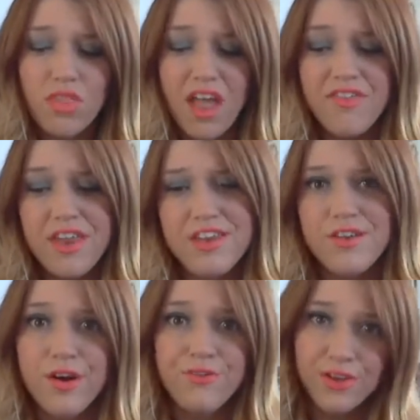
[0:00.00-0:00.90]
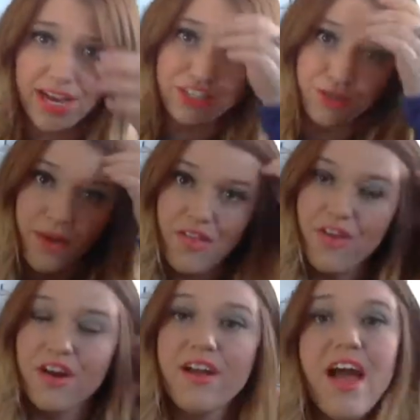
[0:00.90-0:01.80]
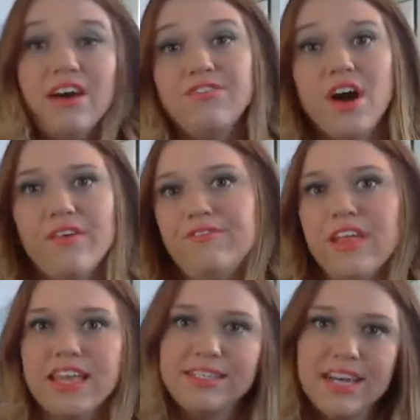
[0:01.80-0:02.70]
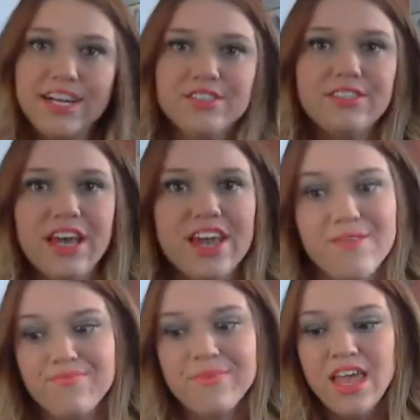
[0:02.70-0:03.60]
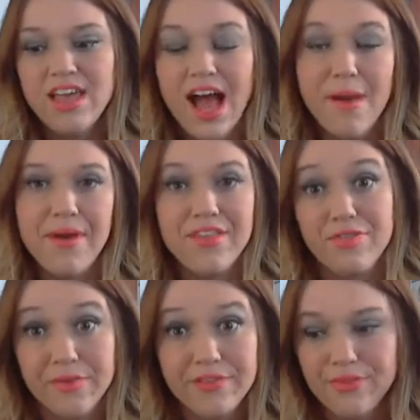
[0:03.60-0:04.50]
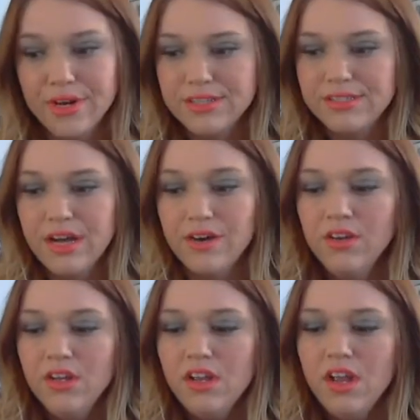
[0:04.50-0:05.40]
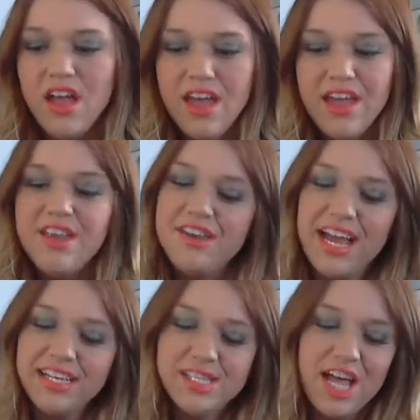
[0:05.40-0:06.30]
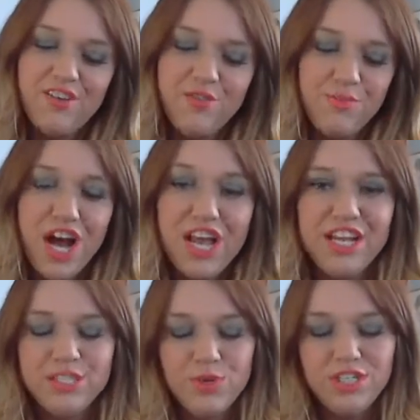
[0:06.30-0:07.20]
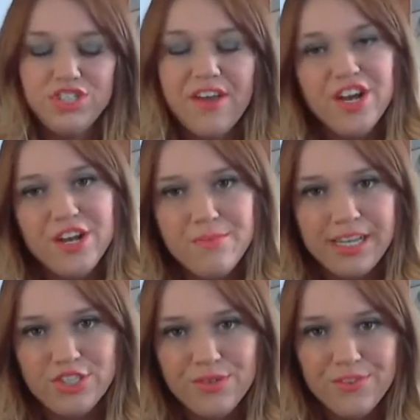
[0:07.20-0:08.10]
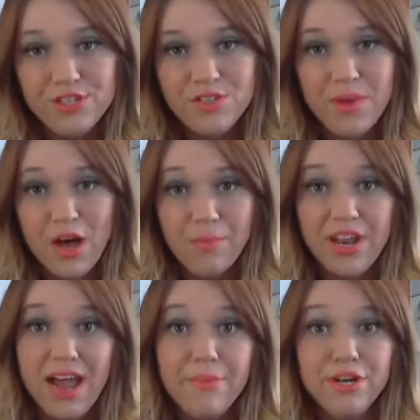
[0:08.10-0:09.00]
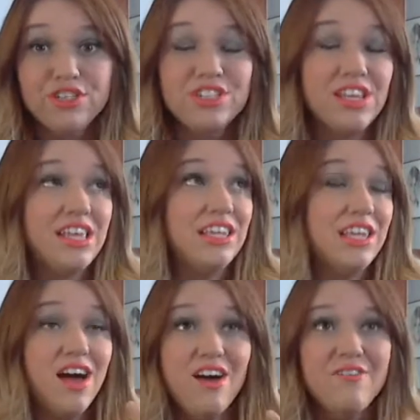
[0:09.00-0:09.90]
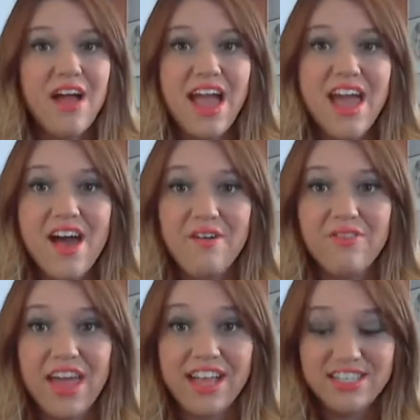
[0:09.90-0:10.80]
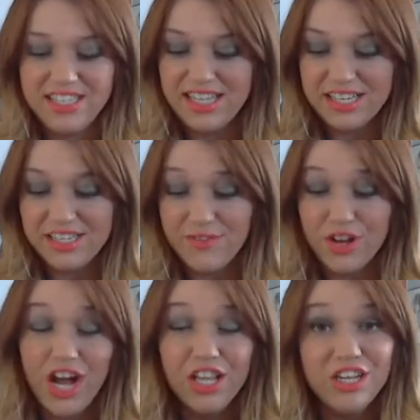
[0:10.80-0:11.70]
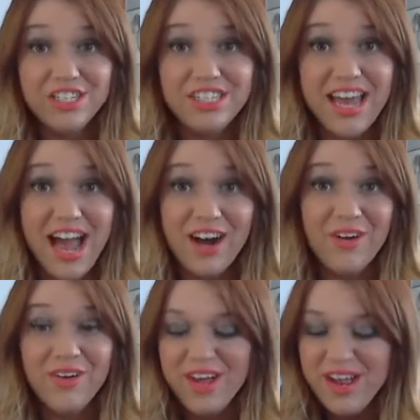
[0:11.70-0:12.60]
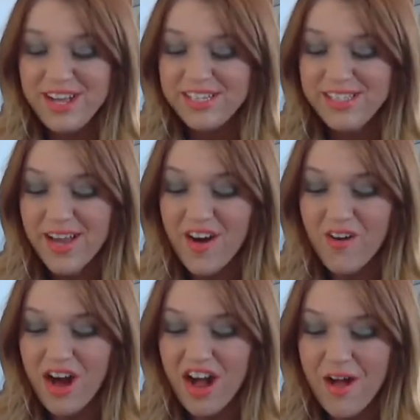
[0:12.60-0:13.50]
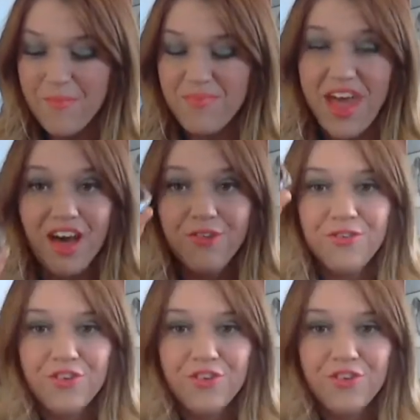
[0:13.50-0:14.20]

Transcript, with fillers: And then, you know, if you catch them on their half off like entire site, I paid $3 for it. So next e.l.f. product, which I've heard mixed reviews about, but I personally love. I have like 6 different colors now. So the e.l.f.